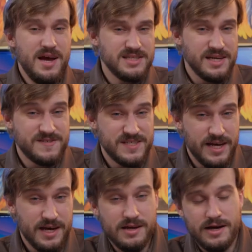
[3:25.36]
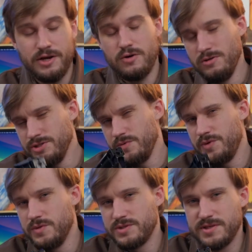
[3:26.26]
As I've said, I also
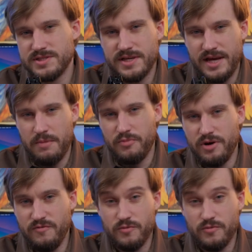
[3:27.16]
use this camera